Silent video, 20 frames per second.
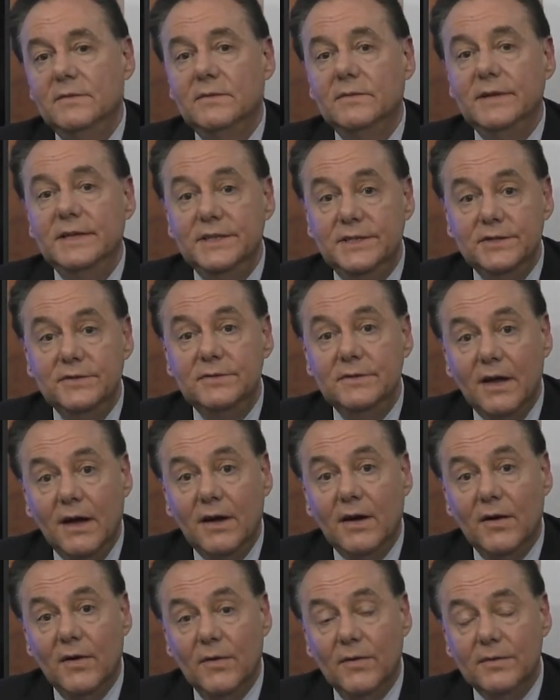We do
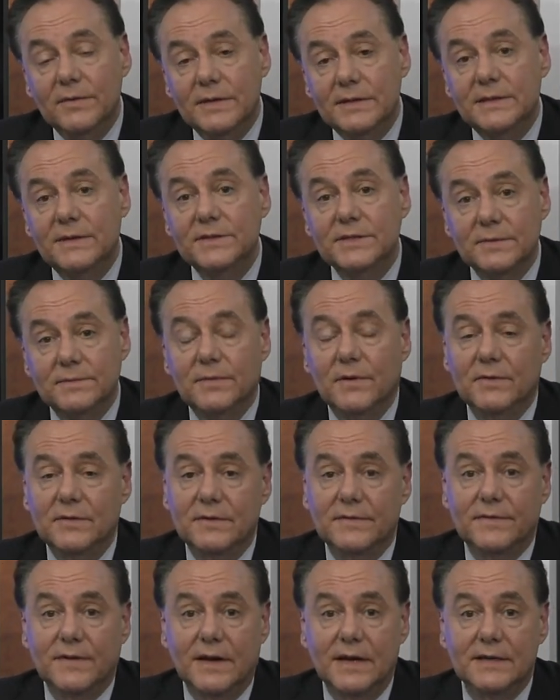know that there's a
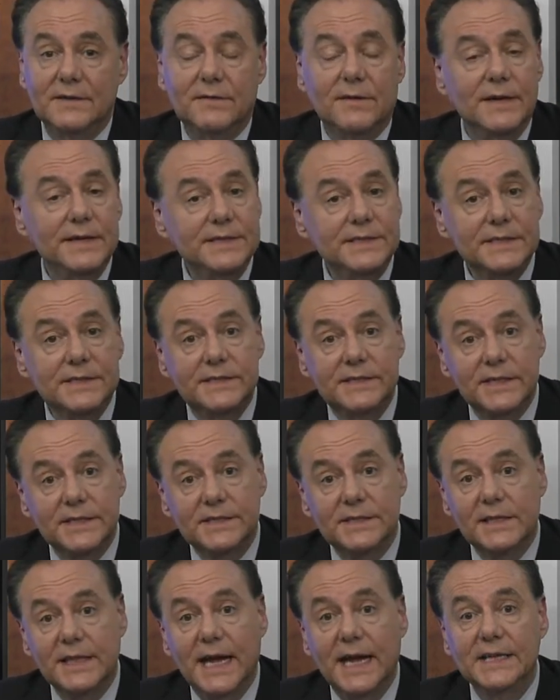bona fide crisis.
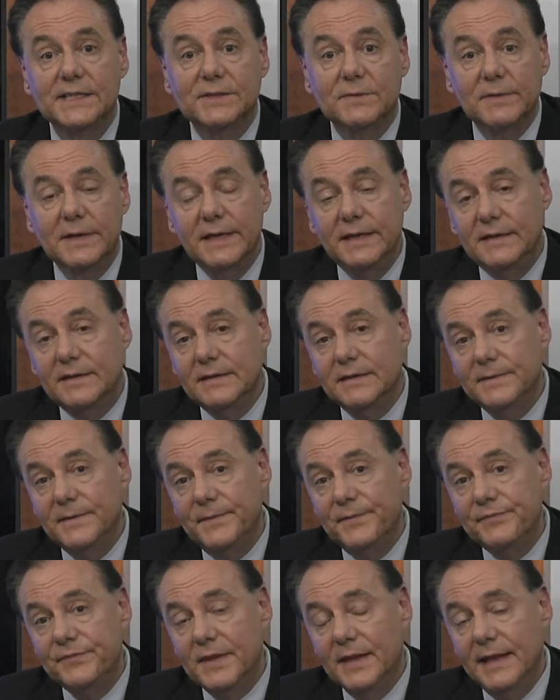Just last week,
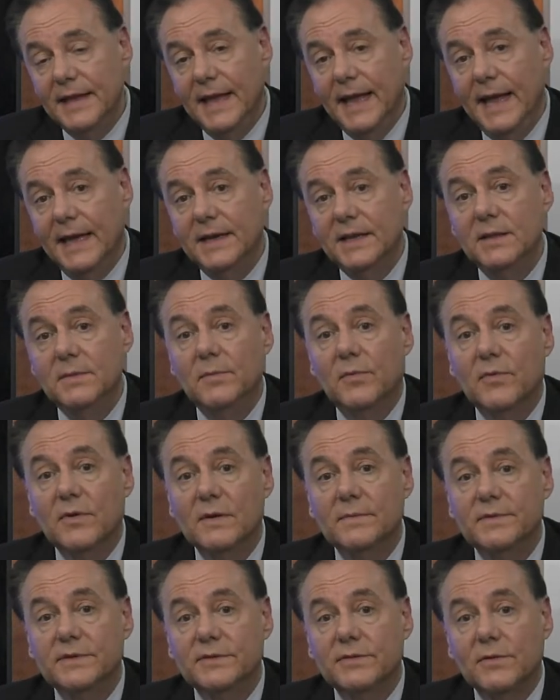head of the
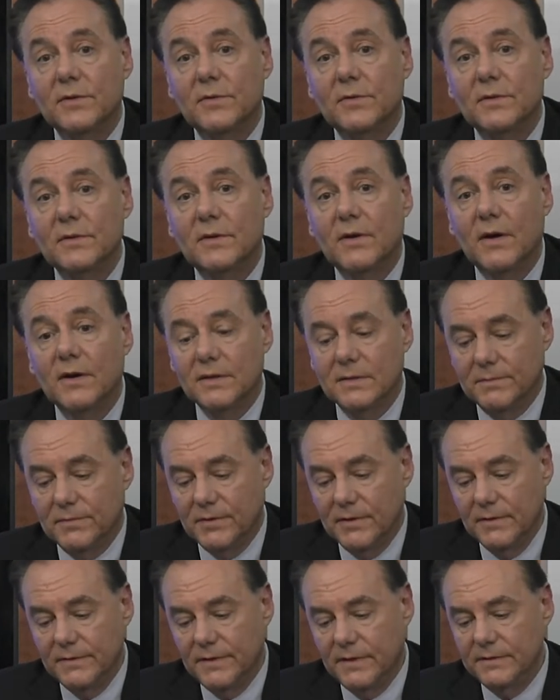Border Patrol, Carla
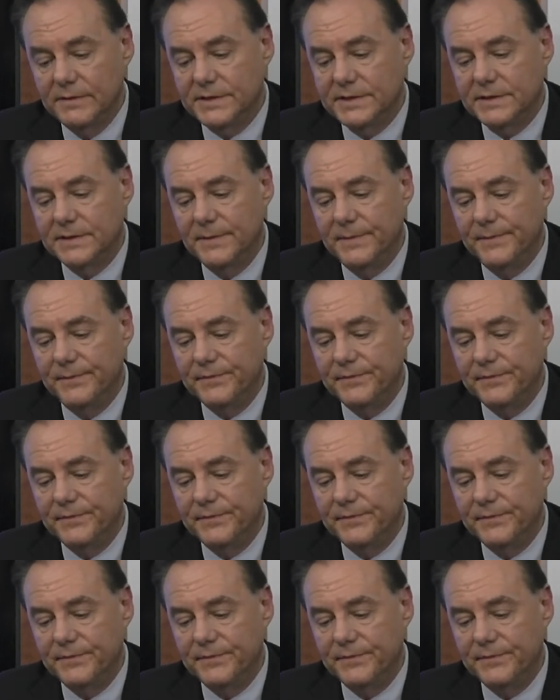Provost,